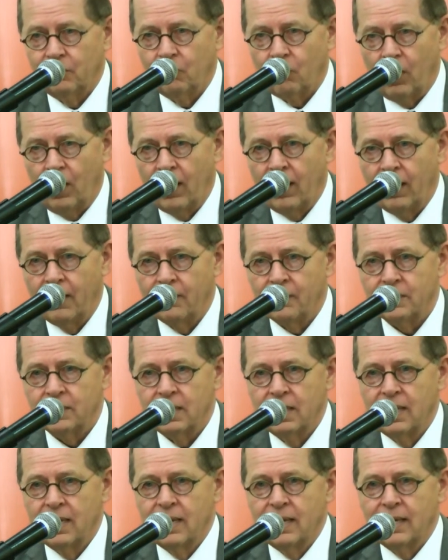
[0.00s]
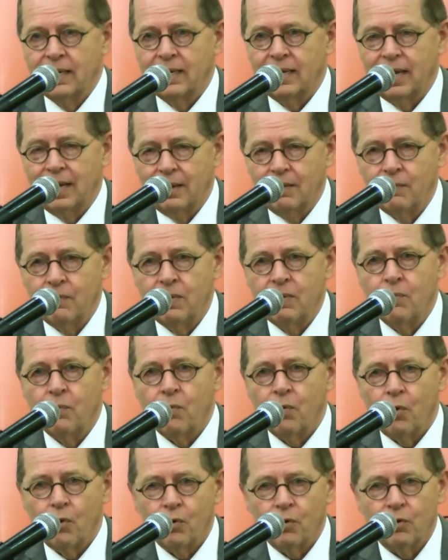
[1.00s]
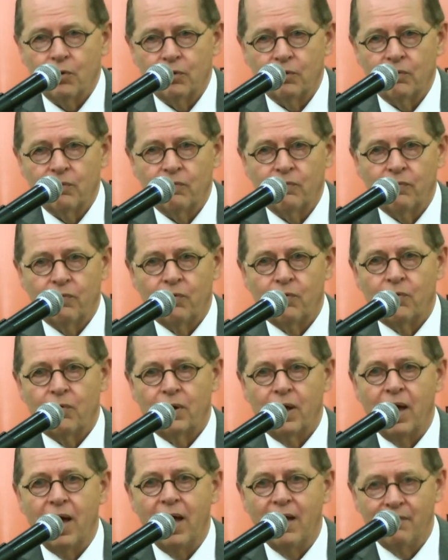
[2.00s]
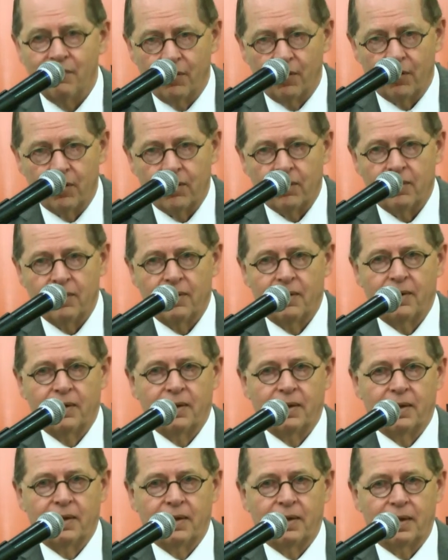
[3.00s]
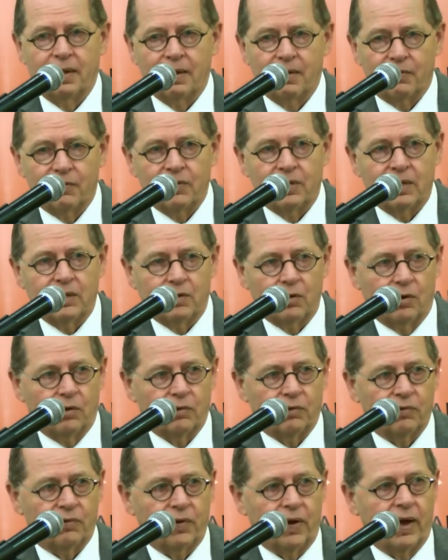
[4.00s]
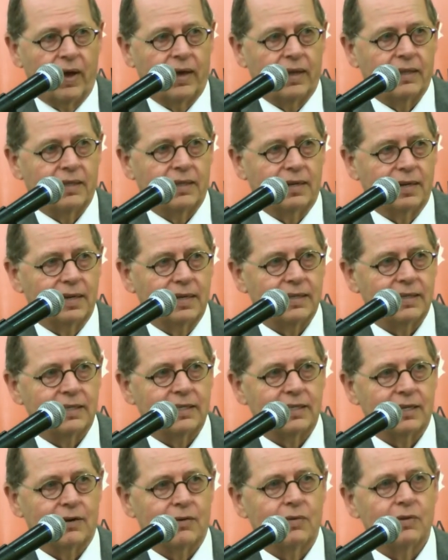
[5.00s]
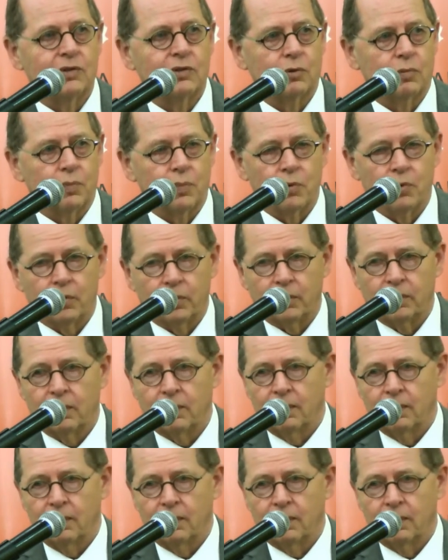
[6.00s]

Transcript: crimes can be broken forever if they don't find the necessary support.